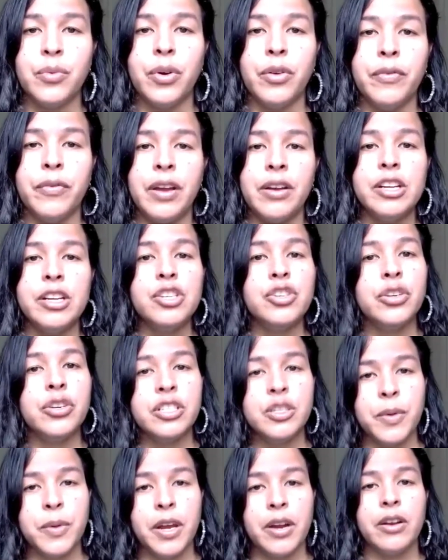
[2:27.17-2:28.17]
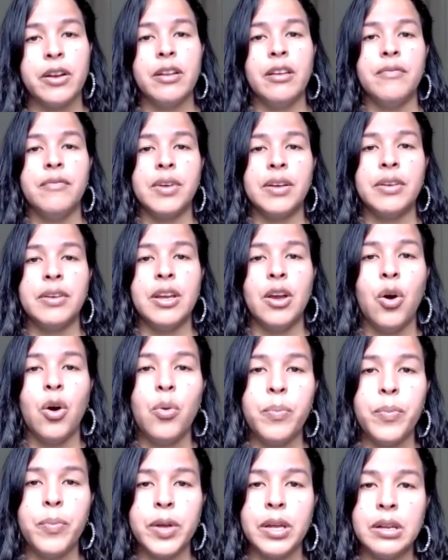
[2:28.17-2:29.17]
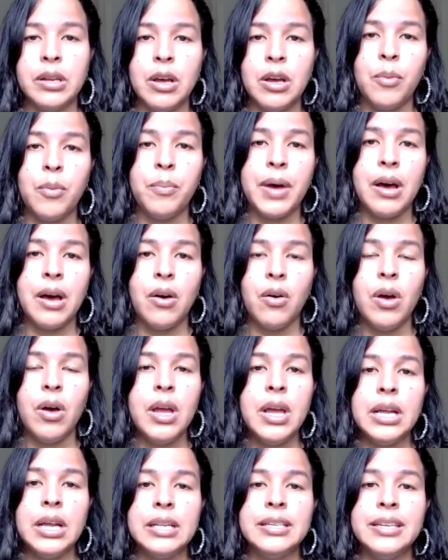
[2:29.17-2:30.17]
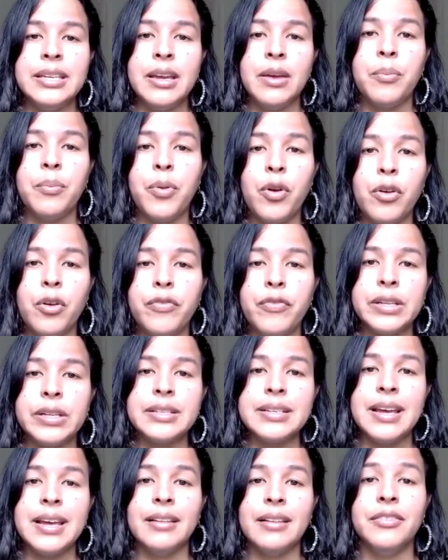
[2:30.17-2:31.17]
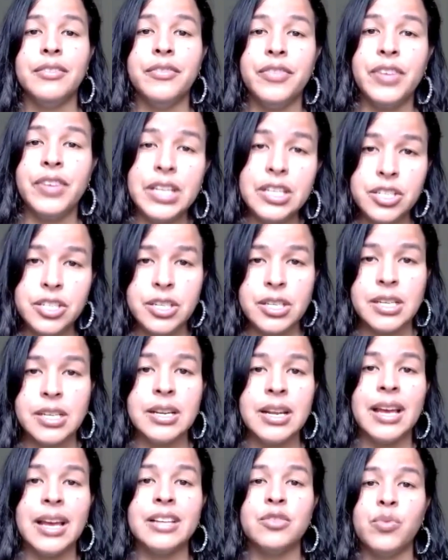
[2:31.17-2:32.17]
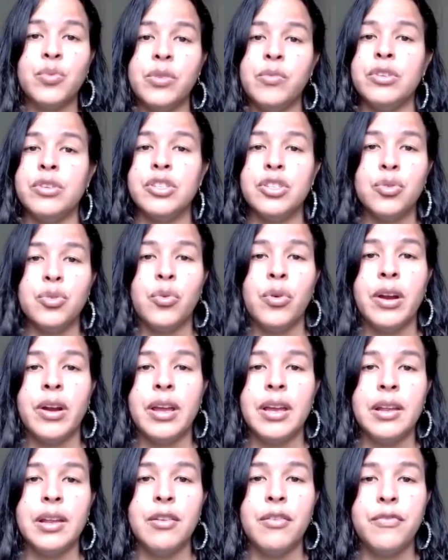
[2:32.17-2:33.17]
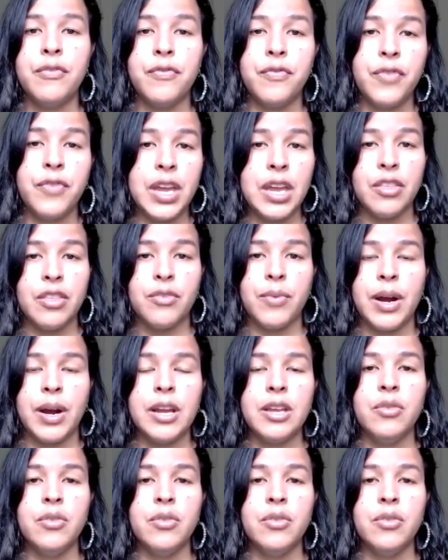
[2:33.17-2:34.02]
We're very transparent and very open about the imperfect elevation as we restore in faith, right?